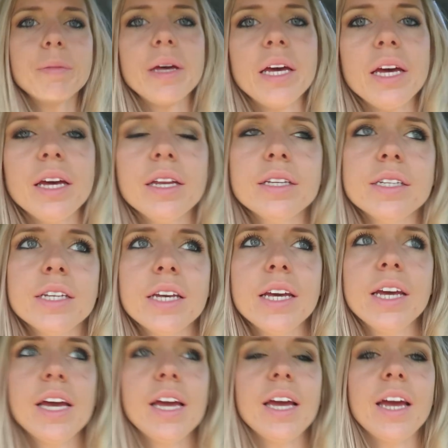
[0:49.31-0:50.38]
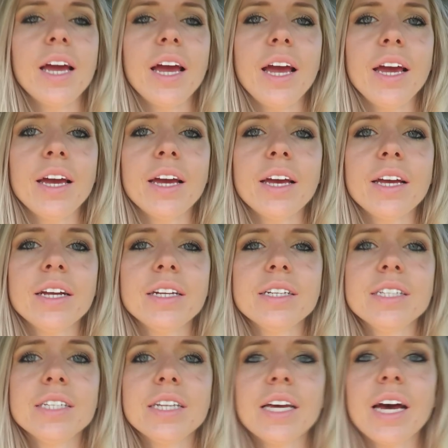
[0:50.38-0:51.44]
bit
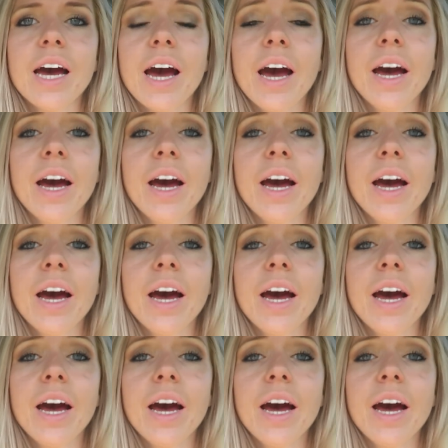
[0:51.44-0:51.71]
and